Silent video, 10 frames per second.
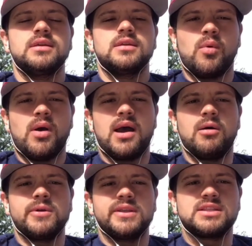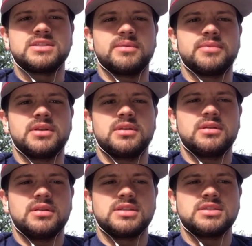wow, like that's something
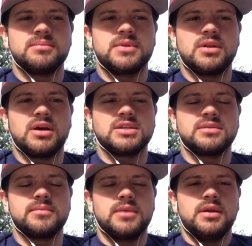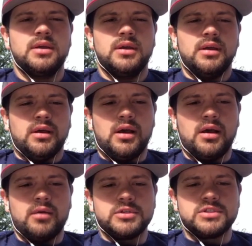awesome.
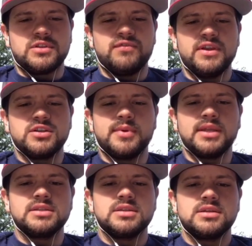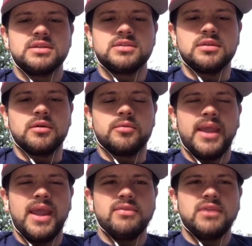Was the finger spins. So we
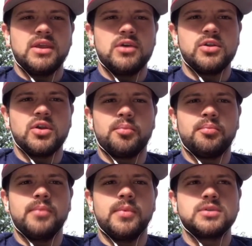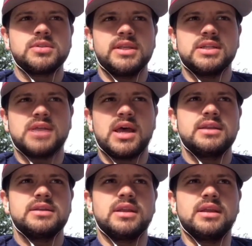had the yo-yo mostly designed,
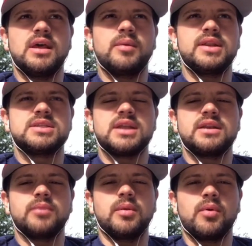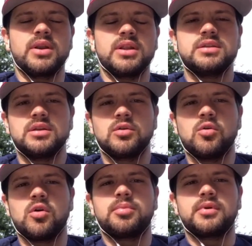and then we decided we wanted to
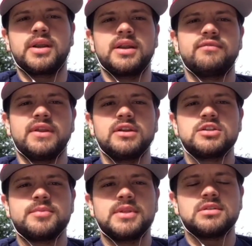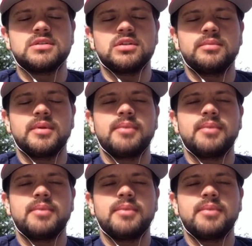incorporate finger spins a little bit better.